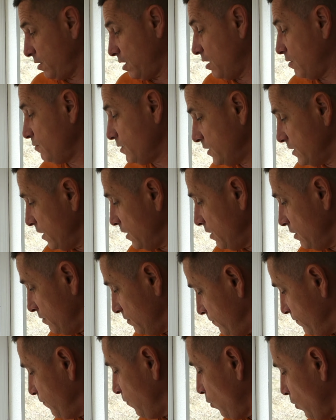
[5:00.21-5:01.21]
I would say,
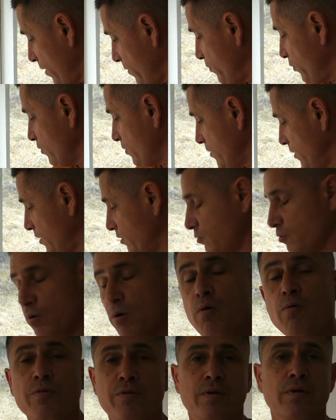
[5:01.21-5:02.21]
40%
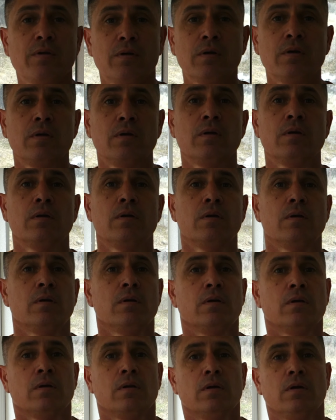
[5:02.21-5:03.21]
growth.
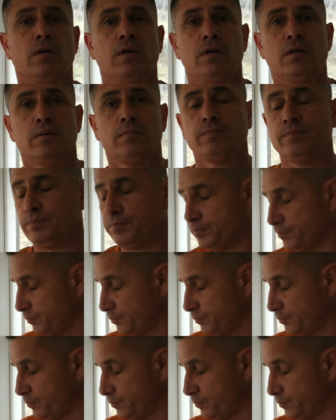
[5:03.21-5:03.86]
Um,